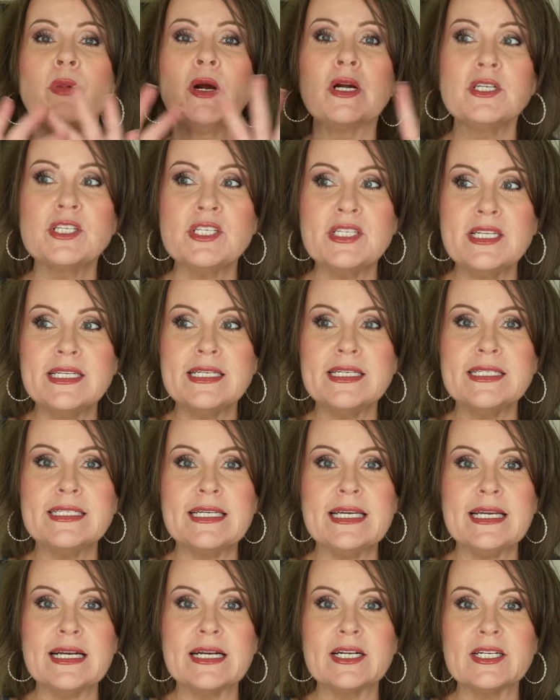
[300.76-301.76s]
burst into
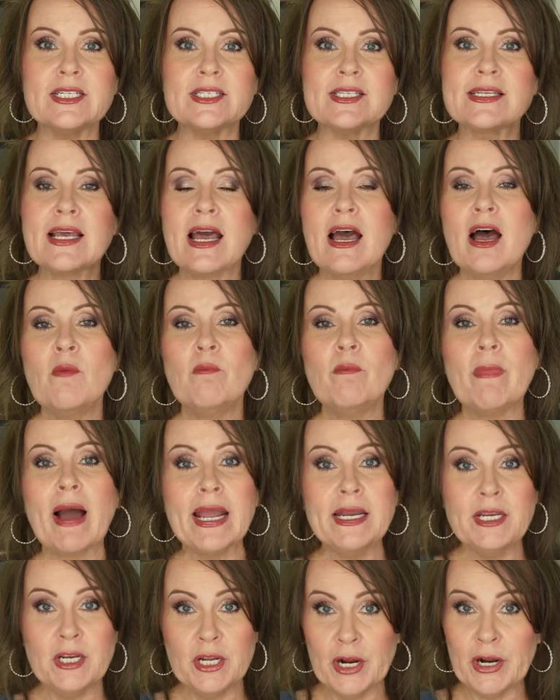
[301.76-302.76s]
tears.
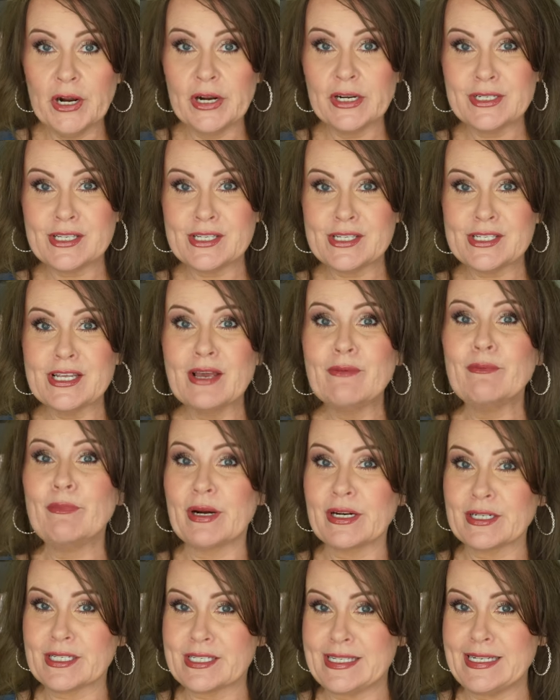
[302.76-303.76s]
My nurse
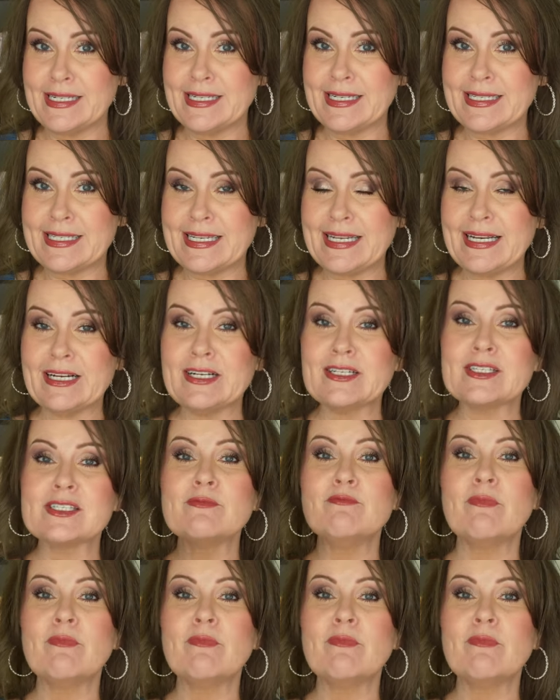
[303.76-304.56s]
burst into tears.